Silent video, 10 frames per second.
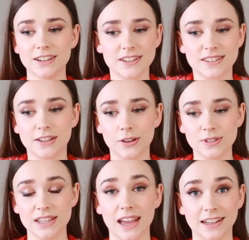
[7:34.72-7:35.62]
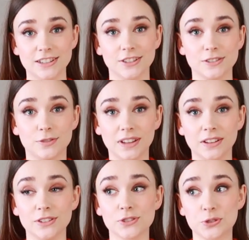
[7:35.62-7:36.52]
nice and cozy, and it does
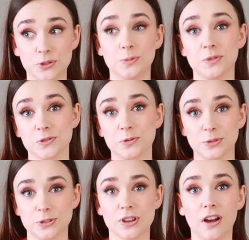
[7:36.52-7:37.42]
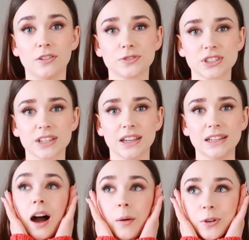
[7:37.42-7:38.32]
feel super soft.
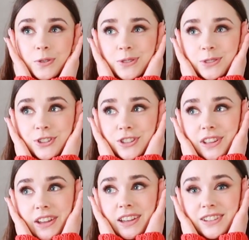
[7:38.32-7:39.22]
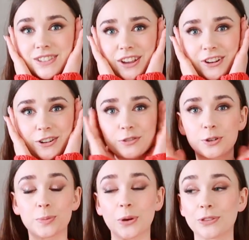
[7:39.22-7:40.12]
I'm also just like a sucker
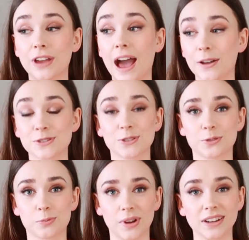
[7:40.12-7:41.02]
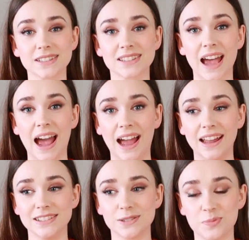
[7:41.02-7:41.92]
for both houndstooth print
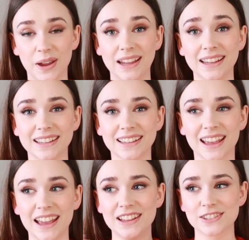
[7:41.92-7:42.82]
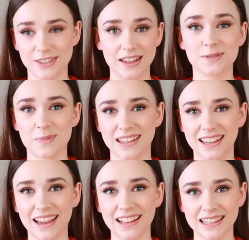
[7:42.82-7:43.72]
and pink, so that's
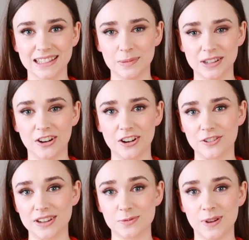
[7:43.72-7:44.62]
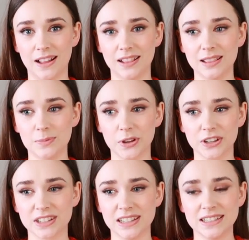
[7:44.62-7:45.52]
making it a little bit harder as well,
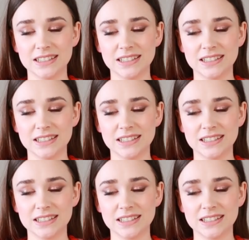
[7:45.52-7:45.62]
but